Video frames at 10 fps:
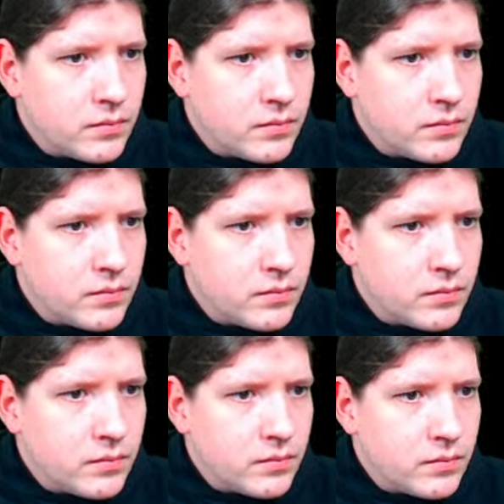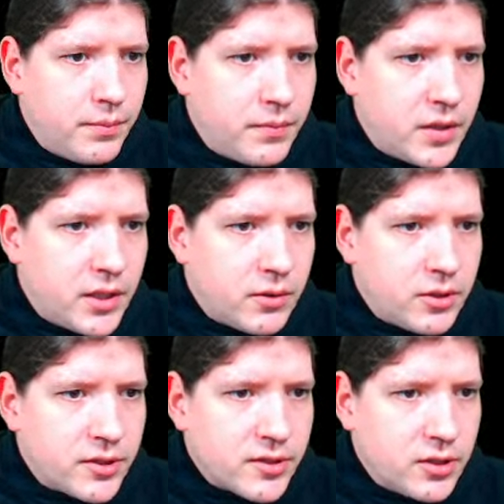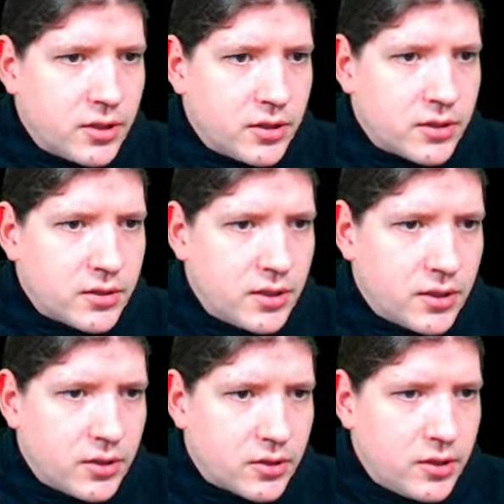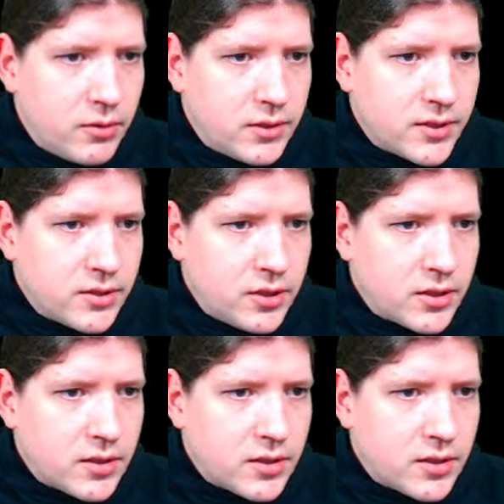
Errors dot, not errors dot,